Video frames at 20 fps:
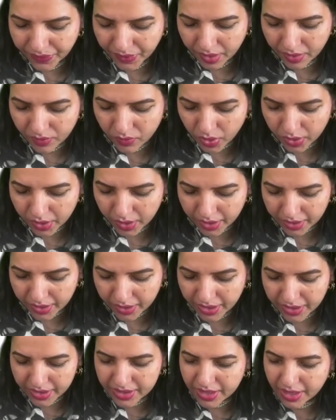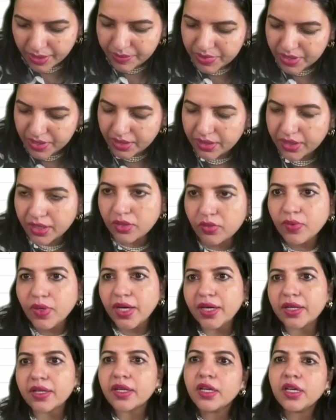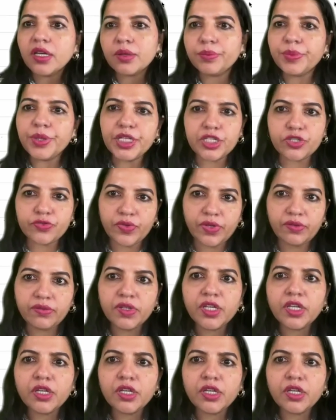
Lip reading: And what are the enzymes that require B12?